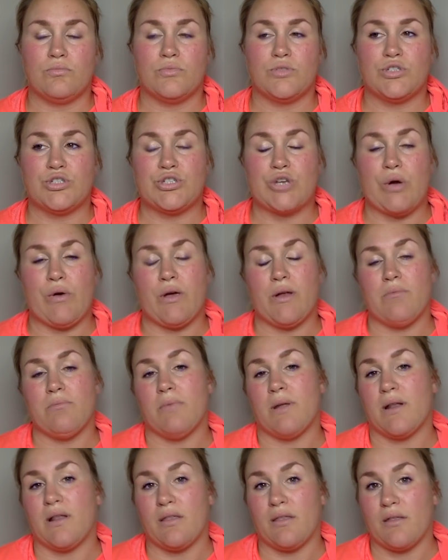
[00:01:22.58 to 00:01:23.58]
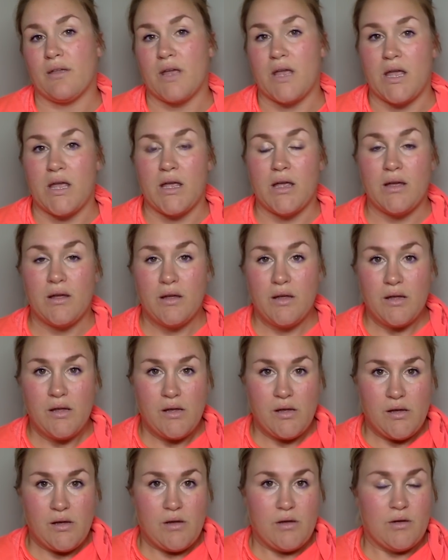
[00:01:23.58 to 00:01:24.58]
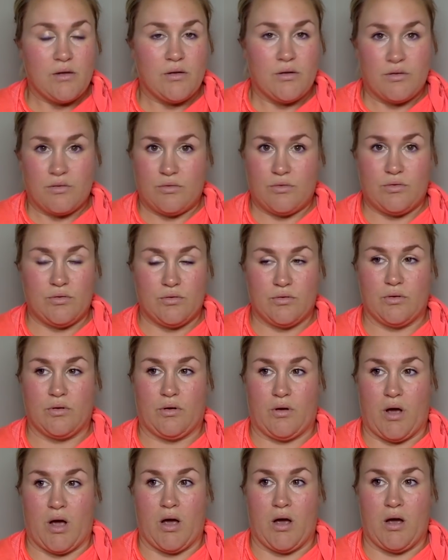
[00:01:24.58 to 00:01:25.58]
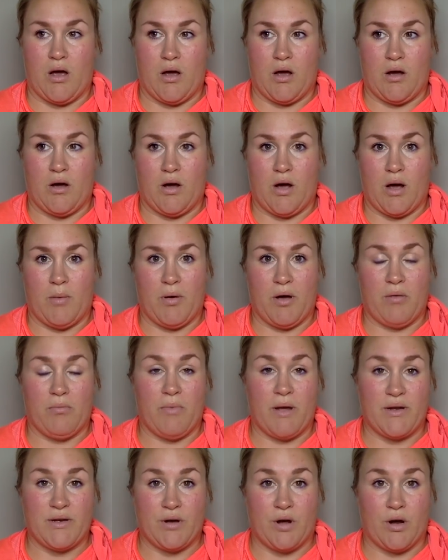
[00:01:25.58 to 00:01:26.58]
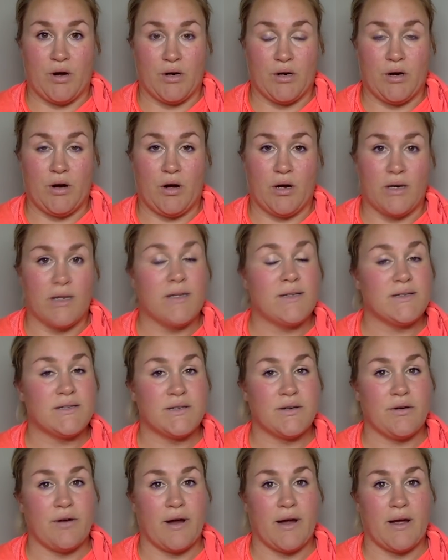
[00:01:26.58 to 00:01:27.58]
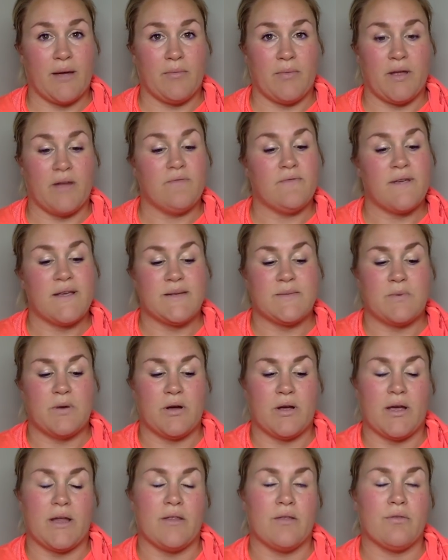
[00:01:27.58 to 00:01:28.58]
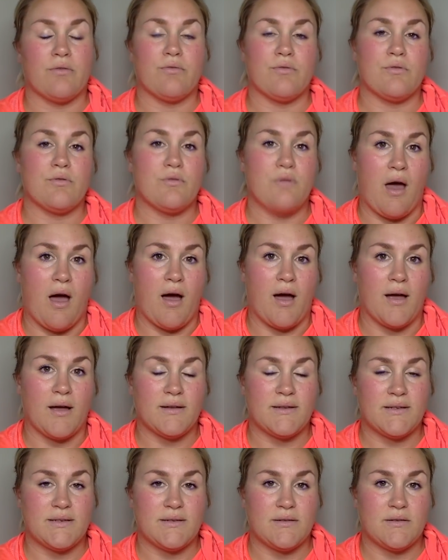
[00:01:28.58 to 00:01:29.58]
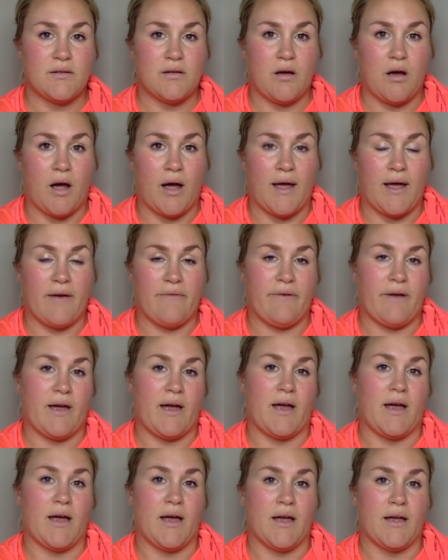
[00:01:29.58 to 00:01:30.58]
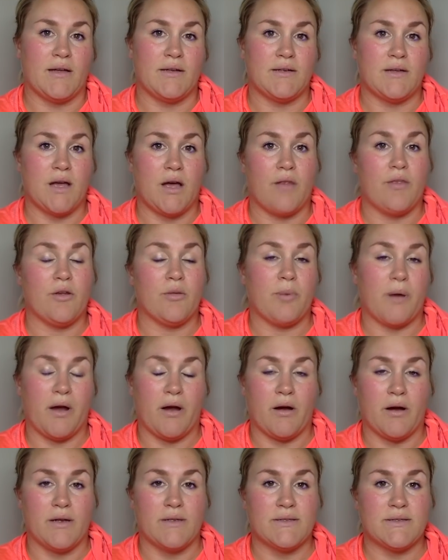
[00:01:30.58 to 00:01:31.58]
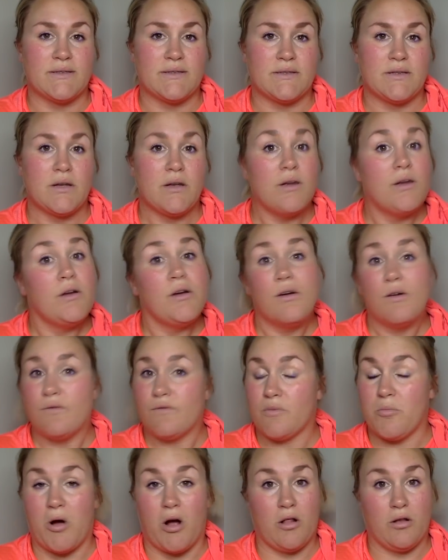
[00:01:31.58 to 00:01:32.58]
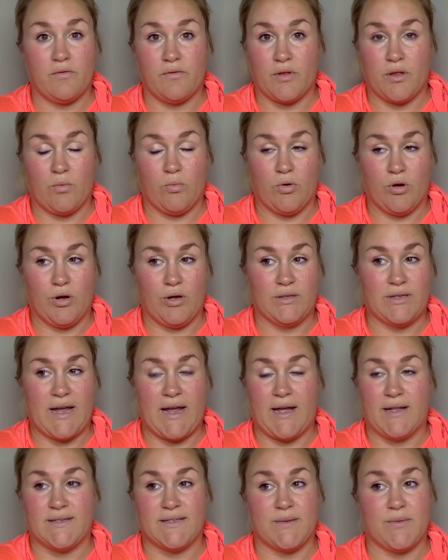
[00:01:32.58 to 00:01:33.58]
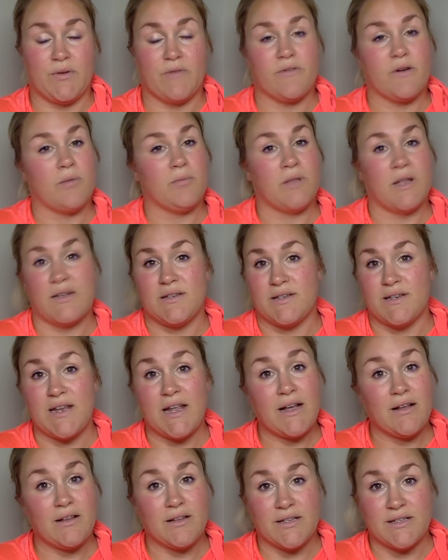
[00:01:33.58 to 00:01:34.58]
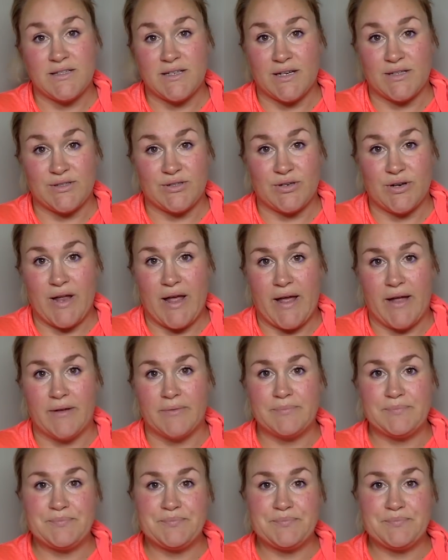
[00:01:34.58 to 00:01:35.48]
showing monthly about my daughter on Instagram and Facebook, and through that I have had other parents from all over the world. I had someone from London, England yesterday.